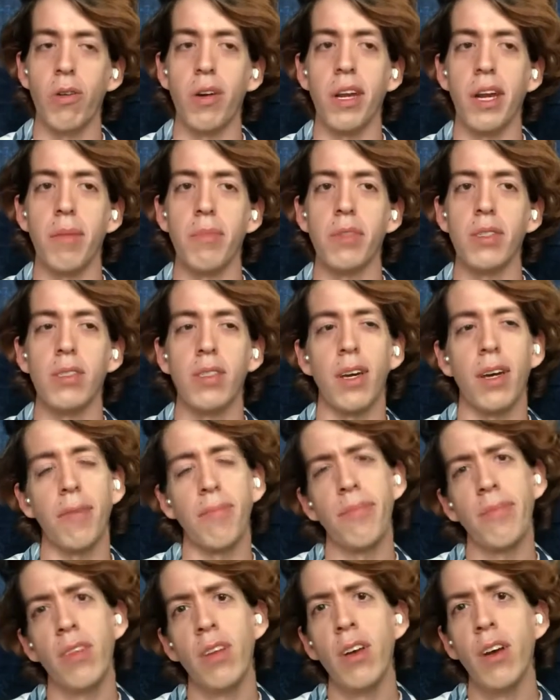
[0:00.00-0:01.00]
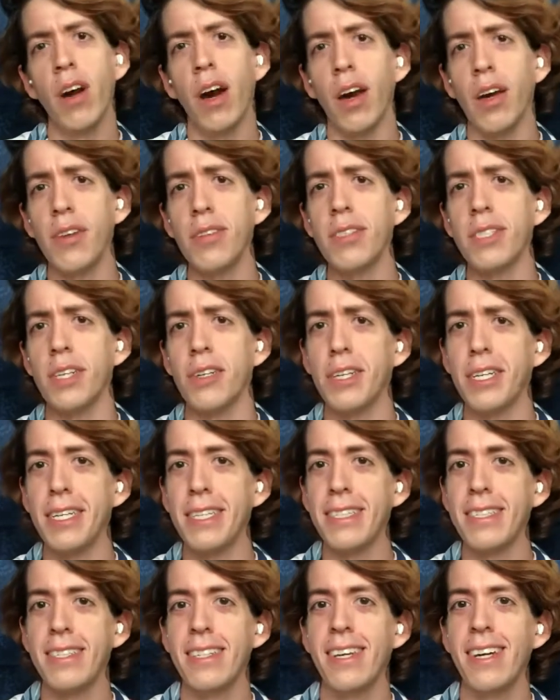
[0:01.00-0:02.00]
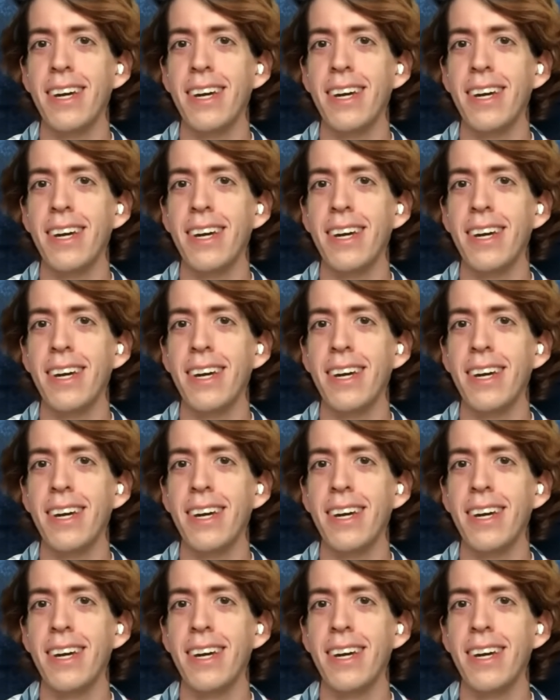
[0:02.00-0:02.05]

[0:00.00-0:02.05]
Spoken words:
And I'm just like, are you serious?